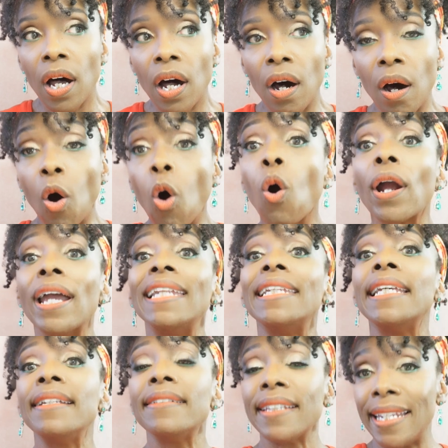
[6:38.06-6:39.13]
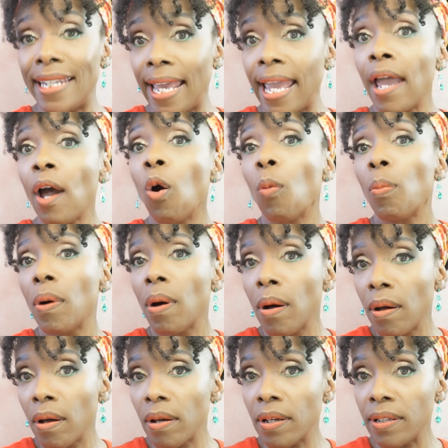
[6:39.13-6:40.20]
or at least it helps
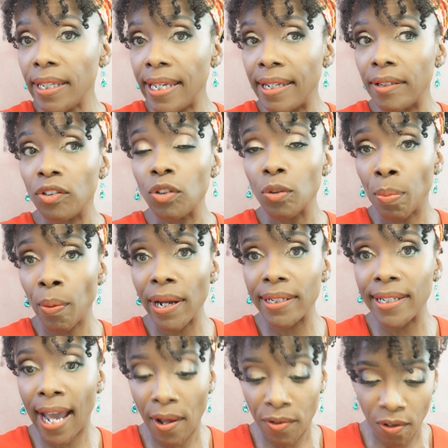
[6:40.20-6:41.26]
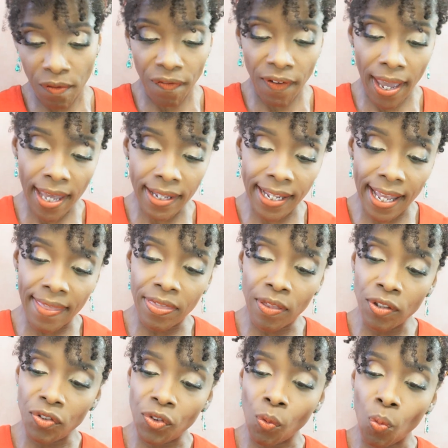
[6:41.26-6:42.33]
it to break down the fat. And
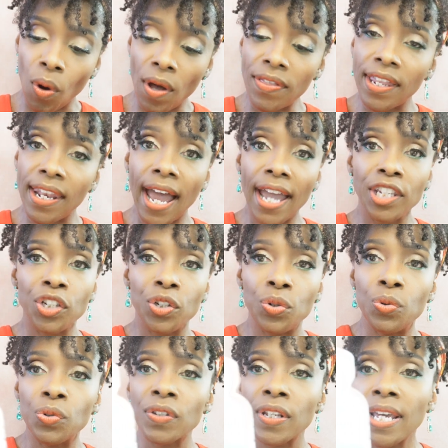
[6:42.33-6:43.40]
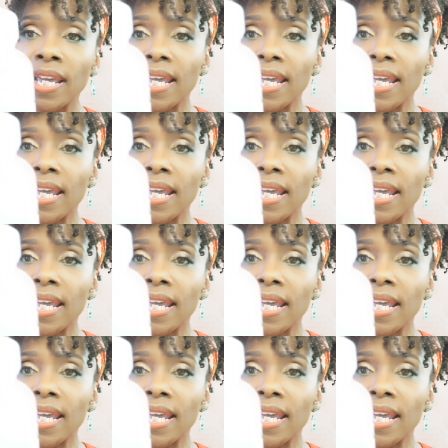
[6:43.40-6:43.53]
this, the one that I use